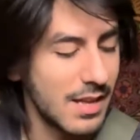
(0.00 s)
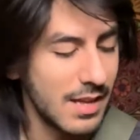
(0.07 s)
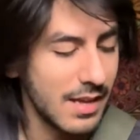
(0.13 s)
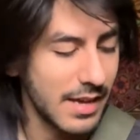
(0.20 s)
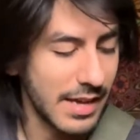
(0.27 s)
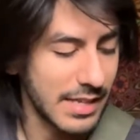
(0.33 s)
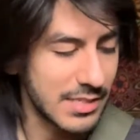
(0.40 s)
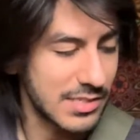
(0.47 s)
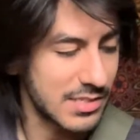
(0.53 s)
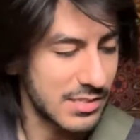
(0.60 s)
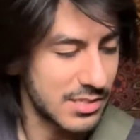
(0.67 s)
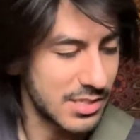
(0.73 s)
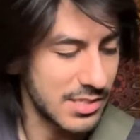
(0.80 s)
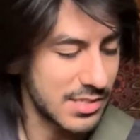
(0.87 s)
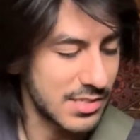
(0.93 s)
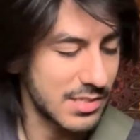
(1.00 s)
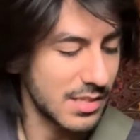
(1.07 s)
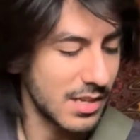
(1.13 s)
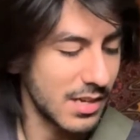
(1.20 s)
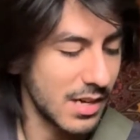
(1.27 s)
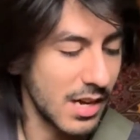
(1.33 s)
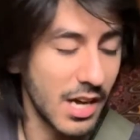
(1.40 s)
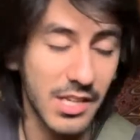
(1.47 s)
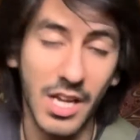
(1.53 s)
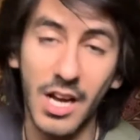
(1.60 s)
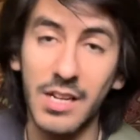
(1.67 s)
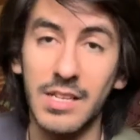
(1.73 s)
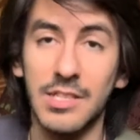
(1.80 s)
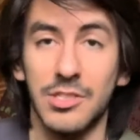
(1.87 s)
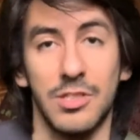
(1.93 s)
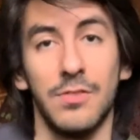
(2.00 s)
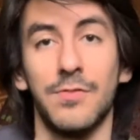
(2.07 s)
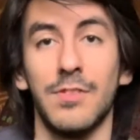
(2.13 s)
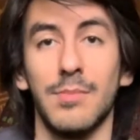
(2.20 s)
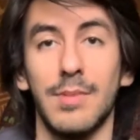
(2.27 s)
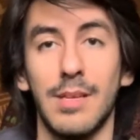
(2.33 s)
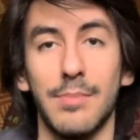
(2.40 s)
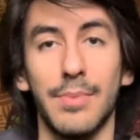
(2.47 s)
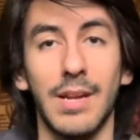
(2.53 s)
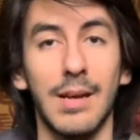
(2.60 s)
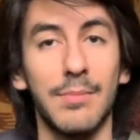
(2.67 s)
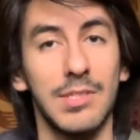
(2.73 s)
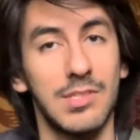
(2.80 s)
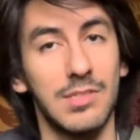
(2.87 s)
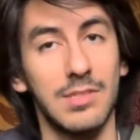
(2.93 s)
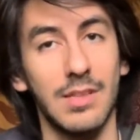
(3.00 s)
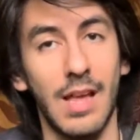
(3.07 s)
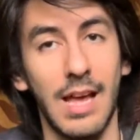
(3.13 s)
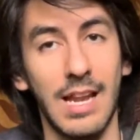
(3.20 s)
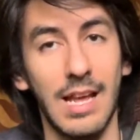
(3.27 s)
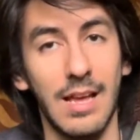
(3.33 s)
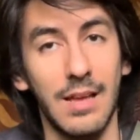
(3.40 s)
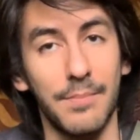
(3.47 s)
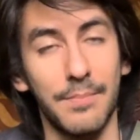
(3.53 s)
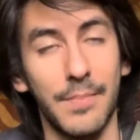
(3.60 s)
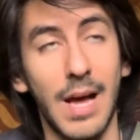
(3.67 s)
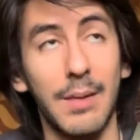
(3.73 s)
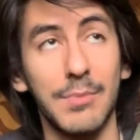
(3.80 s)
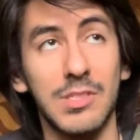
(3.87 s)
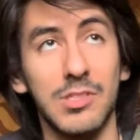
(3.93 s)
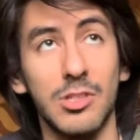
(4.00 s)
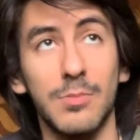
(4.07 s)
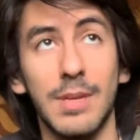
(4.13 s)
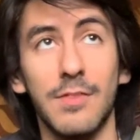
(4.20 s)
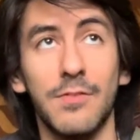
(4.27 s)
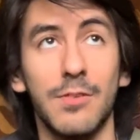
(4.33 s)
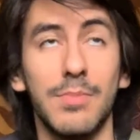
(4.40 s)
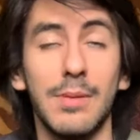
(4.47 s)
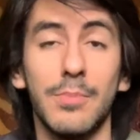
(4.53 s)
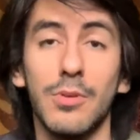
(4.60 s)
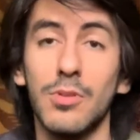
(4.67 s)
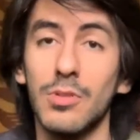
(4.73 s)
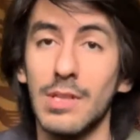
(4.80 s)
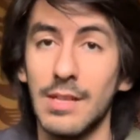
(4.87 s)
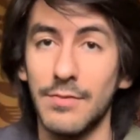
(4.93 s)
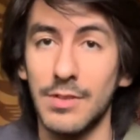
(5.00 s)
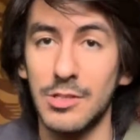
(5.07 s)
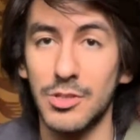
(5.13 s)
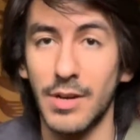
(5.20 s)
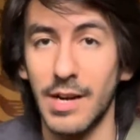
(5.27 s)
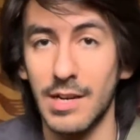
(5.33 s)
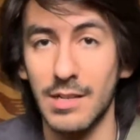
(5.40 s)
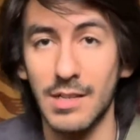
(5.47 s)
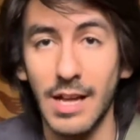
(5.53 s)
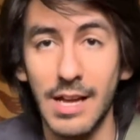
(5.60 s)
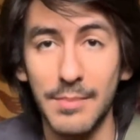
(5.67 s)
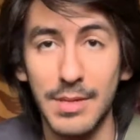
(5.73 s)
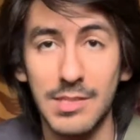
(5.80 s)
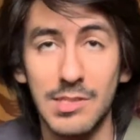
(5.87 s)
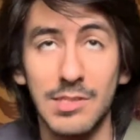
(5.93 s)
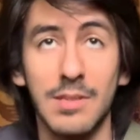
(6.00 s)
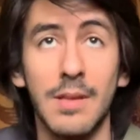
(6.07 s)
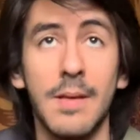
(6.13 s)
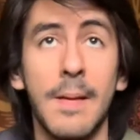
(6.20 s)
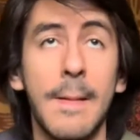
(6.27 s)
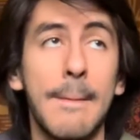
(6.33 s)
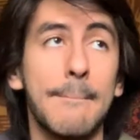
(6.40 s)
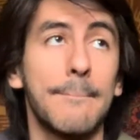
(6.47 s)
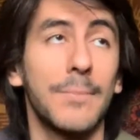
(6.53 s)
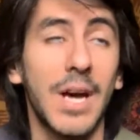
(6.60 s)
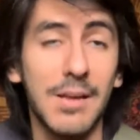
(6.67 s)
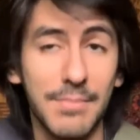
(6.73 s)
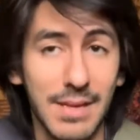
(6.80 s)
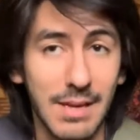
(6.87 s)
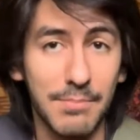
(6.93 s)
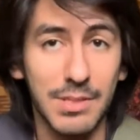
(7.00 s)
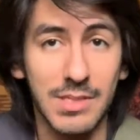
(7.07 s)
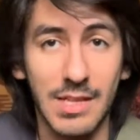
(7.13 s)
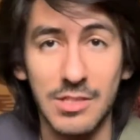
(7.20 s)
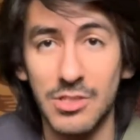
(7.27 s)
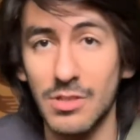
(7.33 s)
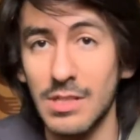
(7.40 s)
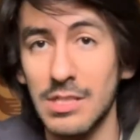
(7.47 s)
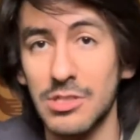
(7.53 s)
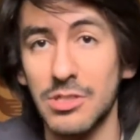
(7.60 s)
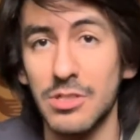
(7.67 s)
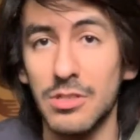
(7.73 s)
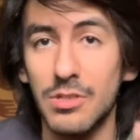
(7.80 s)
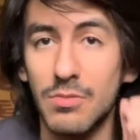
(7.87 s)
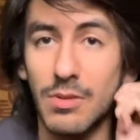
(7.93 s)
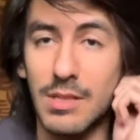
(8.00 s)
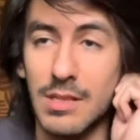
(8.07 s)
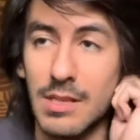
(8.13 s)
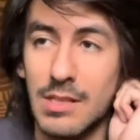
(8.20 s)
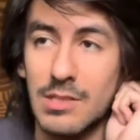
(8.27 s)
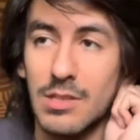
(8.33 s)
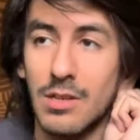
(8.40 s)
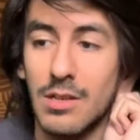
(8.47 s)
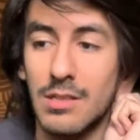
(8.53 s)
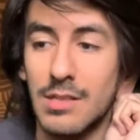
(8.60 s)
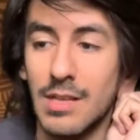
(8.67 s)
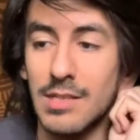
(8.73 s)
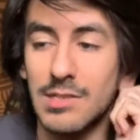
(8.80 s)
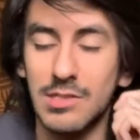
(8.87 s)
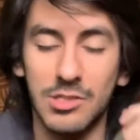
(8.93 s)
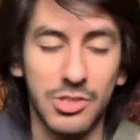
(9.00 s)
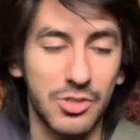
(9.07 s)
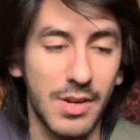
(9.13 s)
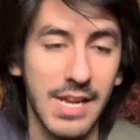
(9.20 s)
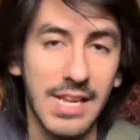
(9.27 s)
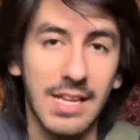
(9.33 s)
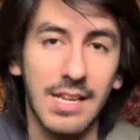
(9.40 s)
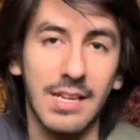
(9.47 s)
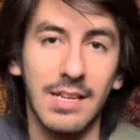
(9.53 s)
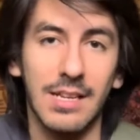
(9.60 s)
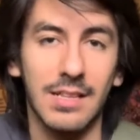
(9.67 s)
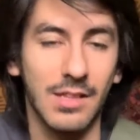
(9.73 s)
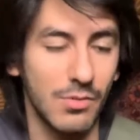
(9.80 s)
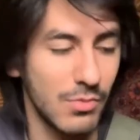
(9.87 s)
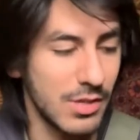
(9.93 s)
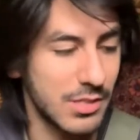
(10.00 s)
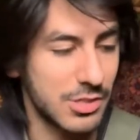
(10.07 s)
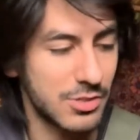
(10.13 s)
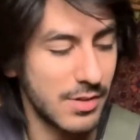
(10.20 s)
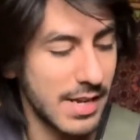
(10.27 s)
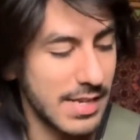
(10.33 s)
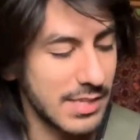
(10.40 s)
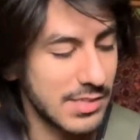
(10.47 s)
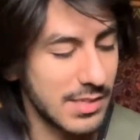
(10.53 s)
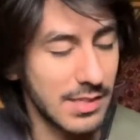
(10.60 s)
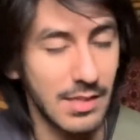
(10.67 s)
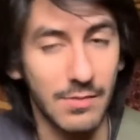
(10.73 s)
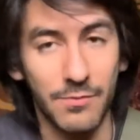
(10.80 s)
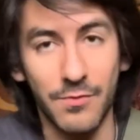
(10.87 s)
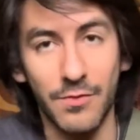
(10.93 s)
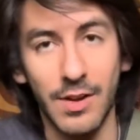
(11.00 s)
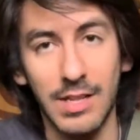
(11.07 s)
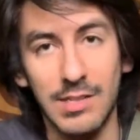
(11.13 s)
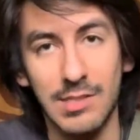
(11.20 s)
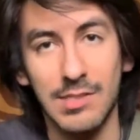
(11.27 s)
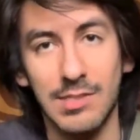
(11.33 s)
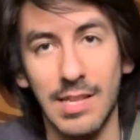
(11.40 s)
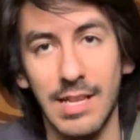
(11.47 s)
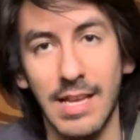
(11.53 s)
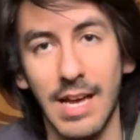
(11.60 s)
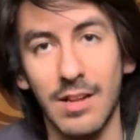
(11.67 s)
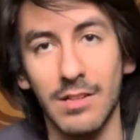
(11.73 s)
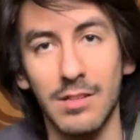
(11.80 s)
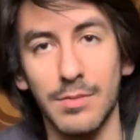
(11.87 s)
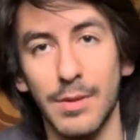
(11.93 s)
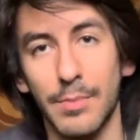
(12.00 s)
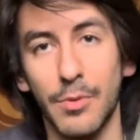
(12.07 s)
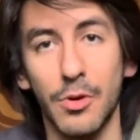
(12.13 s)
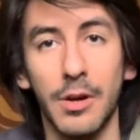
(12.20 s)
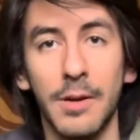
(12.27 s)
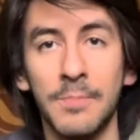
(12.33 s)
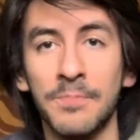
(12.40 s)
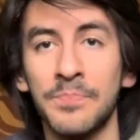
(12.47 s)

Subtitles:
It's just a non-issue for me. But I'm assuming for people who live in drier climates, might be a potential issue when the guitar does shrink, the wood shrinks and the frets stick out a little bit more.